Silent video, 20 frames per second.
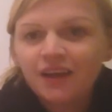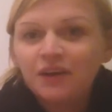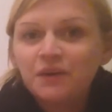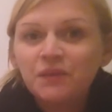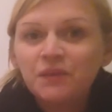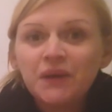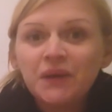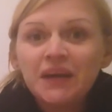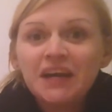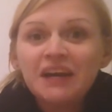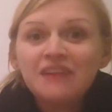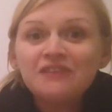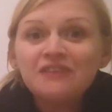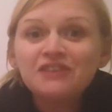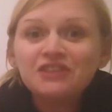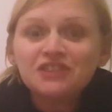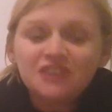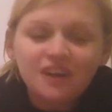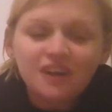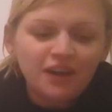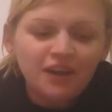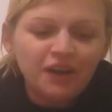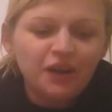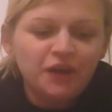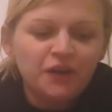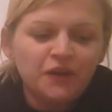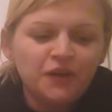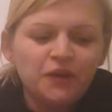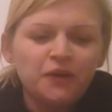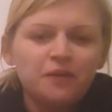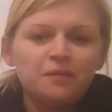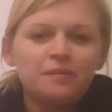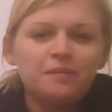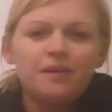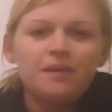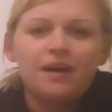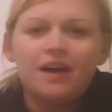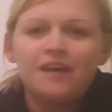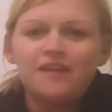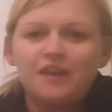We have just got home.
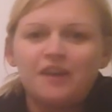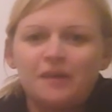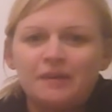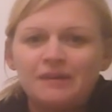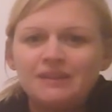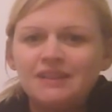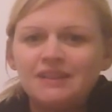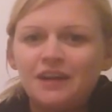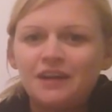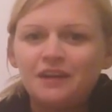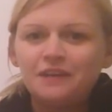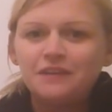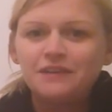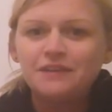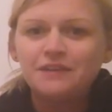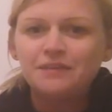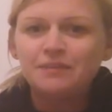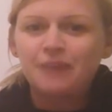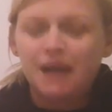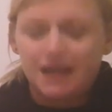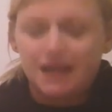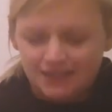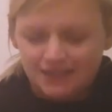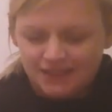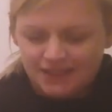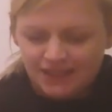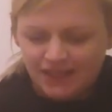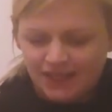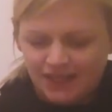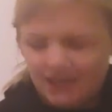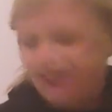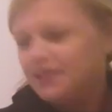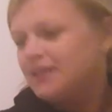I've got myself some pasta.